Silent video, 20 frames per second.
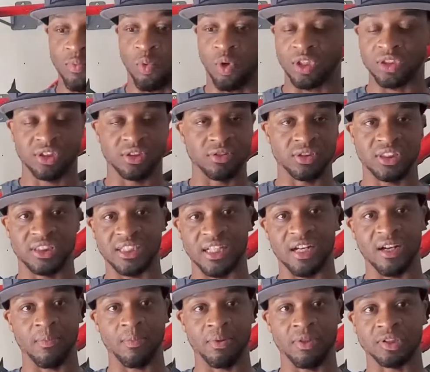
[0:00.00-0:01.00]
Once you
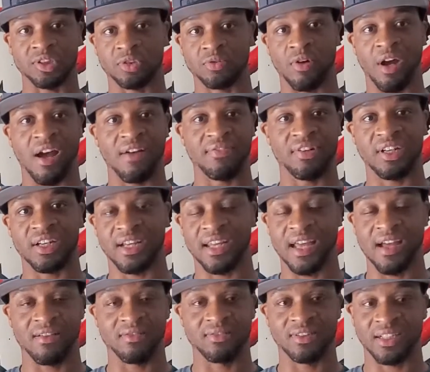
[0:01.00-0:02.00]
set up your Strava
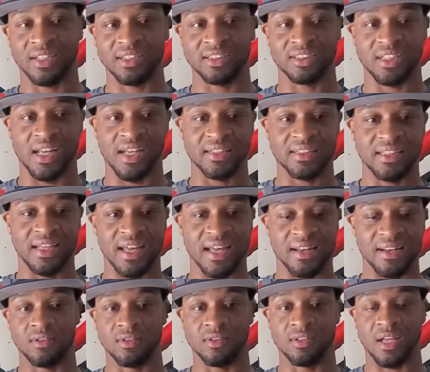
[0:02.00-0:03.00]
account and things like
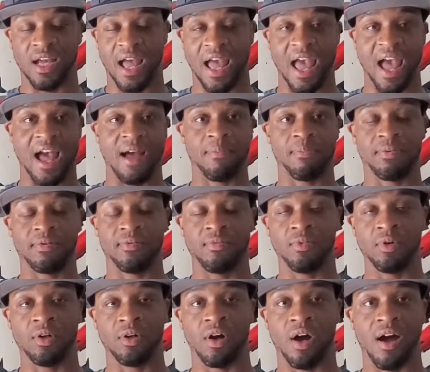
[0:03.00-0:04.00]
that, the app
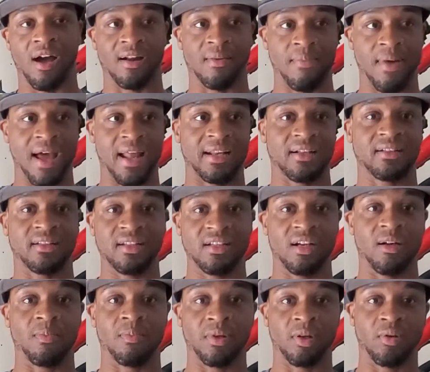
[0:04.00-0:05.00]
will automatically
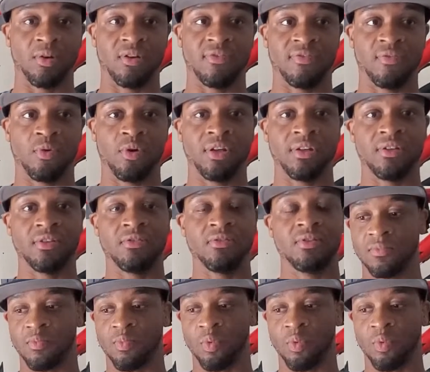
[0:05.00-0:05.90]
upload it for you.